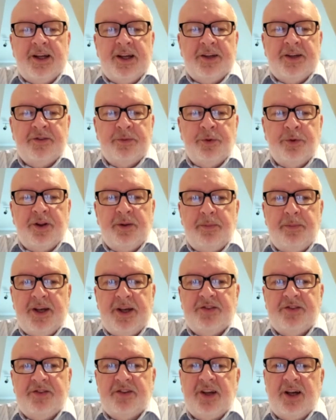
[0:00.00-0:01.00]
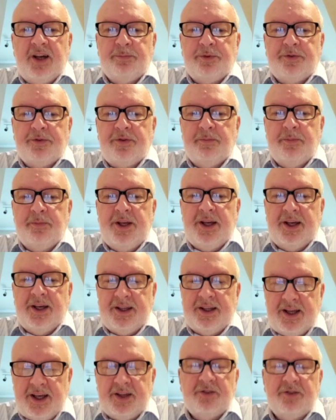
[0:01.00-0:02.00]
The best example for me,
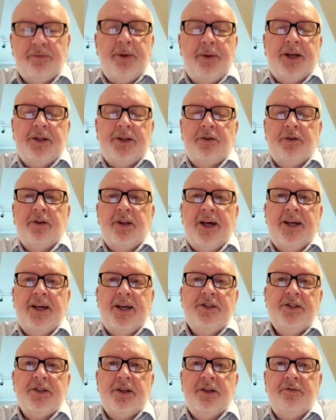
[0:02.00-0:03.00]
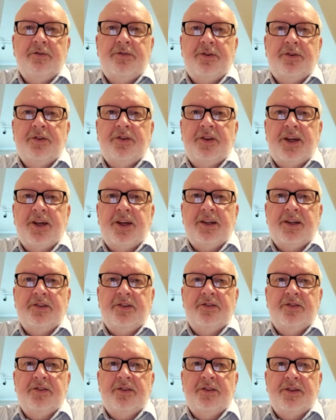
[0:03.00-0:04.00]
again, is back to Elijah in 1
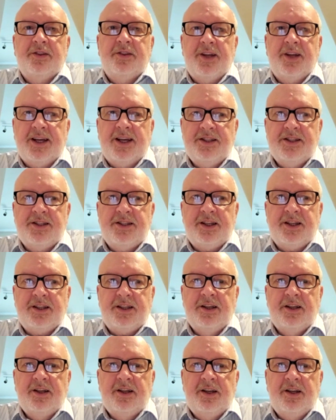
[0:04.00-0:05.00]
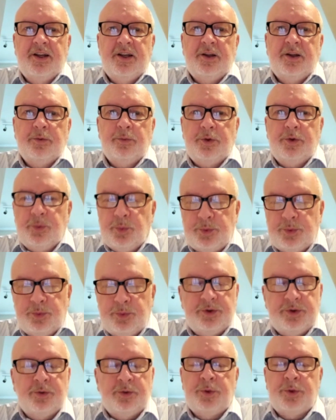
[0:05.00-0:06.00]
Kings 19. We
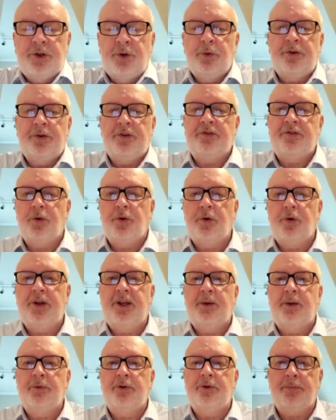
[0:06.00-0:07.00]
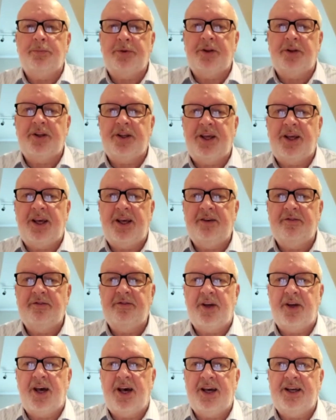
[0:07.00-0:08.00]
know the story. He went up to the cave
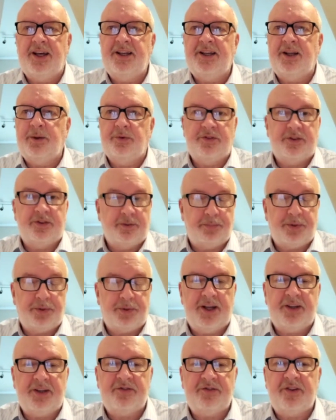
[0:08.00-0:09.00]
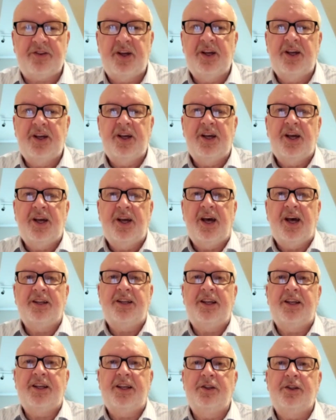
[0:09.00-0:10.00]
to hide. He was depressed, and
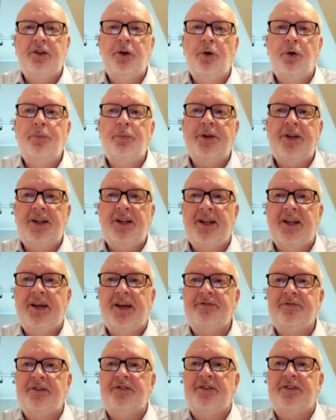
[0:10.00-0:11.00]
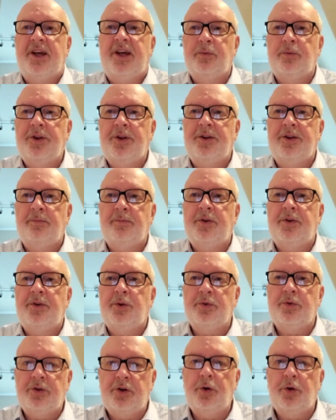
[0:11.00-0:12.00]
he had nobody left to stand with him. There
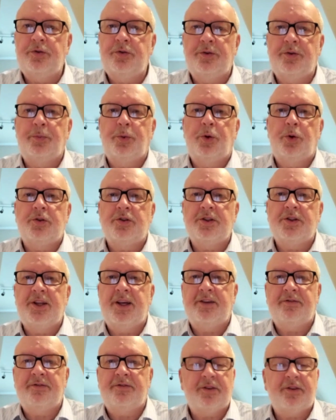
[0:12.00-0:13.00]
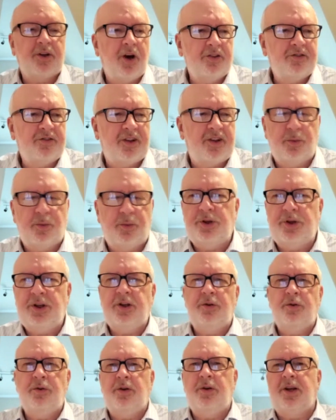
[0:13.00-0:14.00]
was no supporters left. God said, what are you
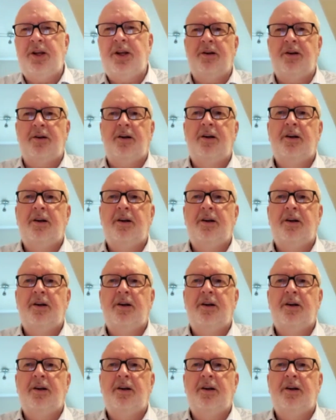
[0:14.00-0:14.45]
doing here?